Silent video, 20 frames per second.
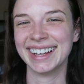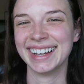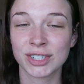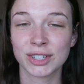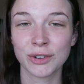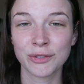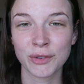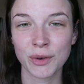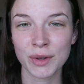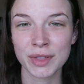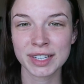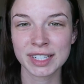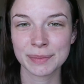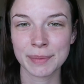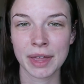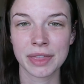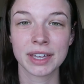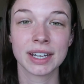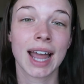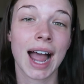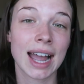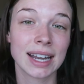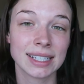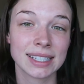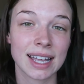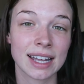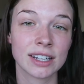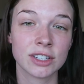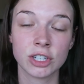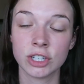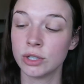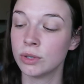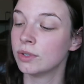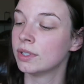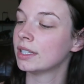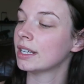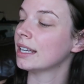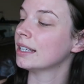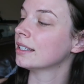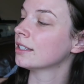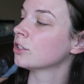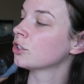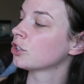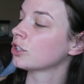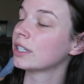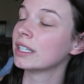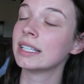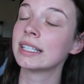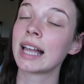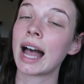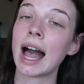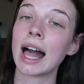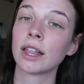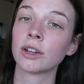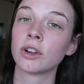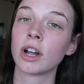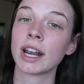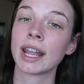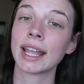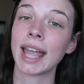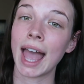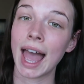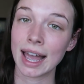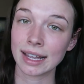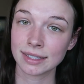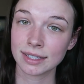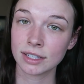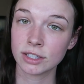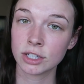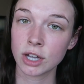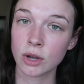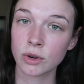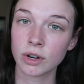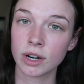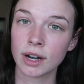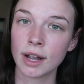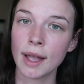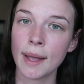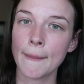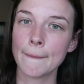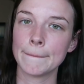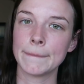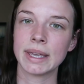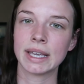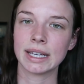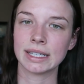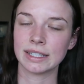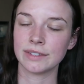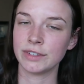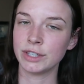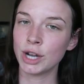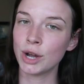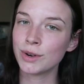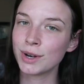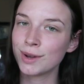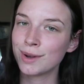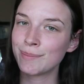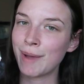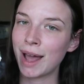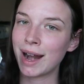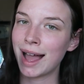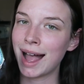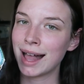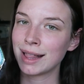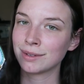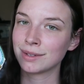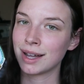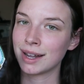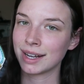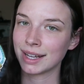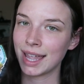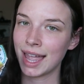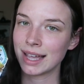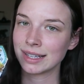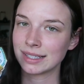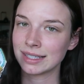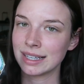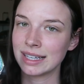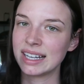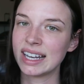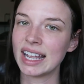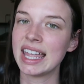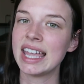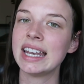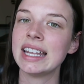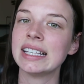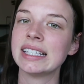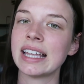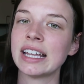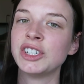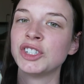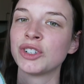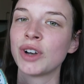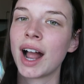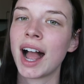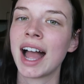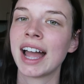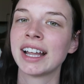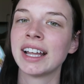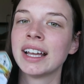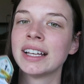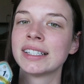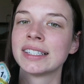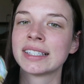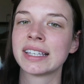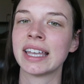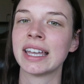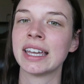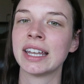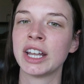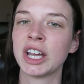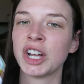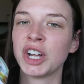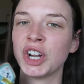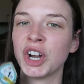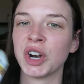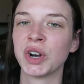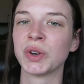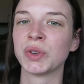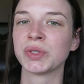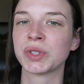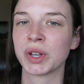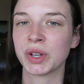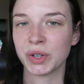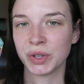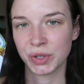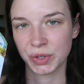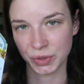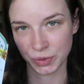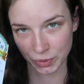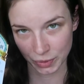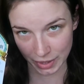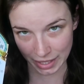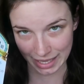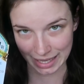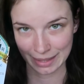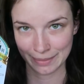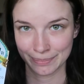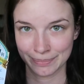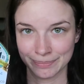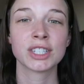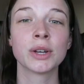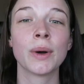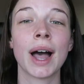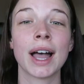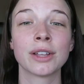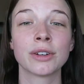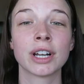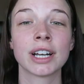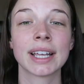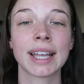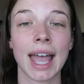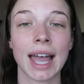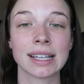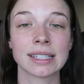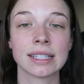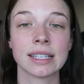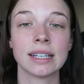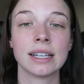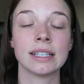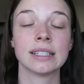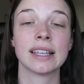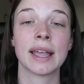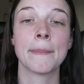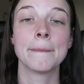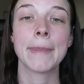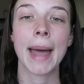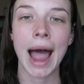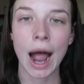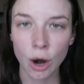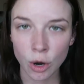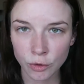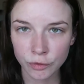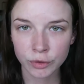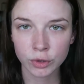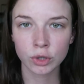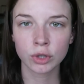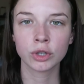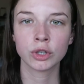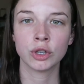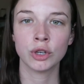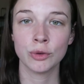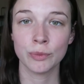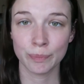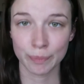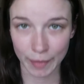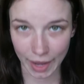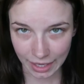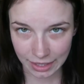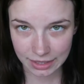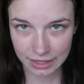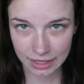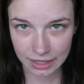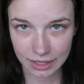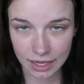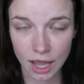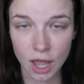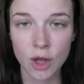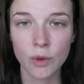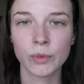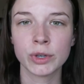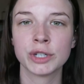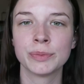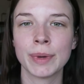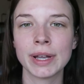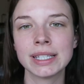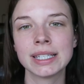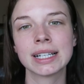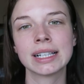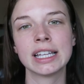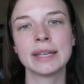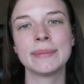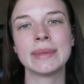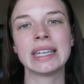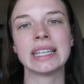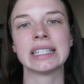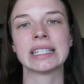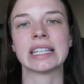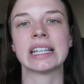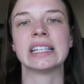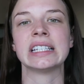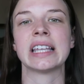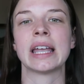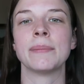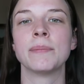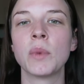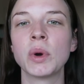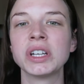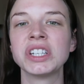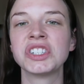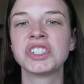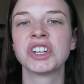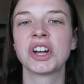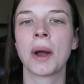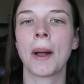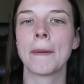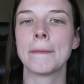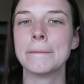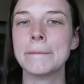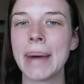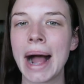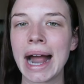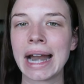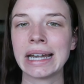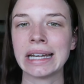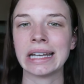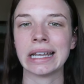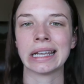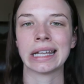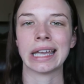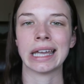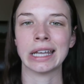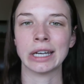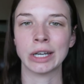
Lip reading: So for this method, I decided to use Isntree hyaluronic acid toner because if you don't know about hyaluronic acid, it is a dry skin girl's dream. So hyaluronic acid is a powerful humectant, which basically means it is a moisture binding